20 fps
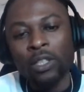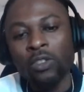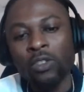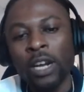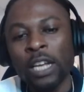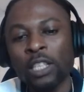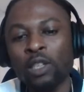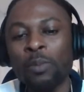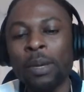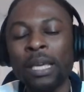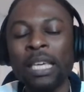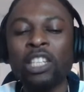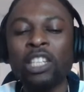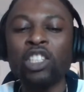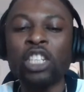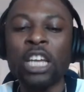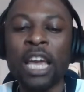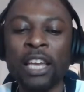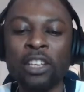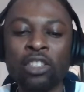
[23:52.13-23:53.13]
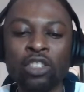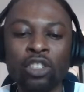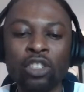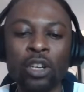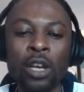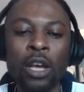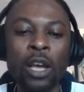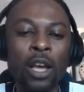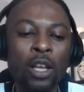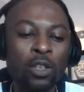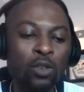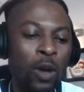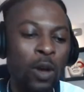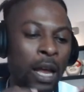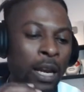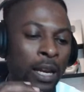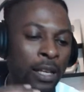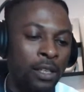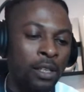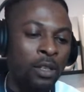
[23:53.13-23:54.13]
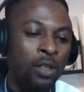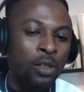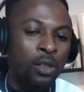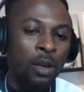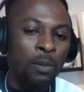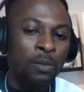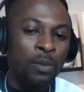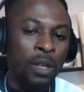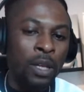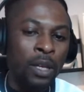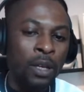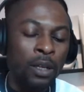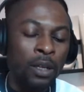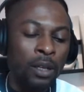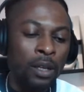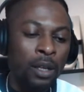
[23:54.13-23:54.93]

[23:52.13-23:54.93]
try to make it change. So I listen to something.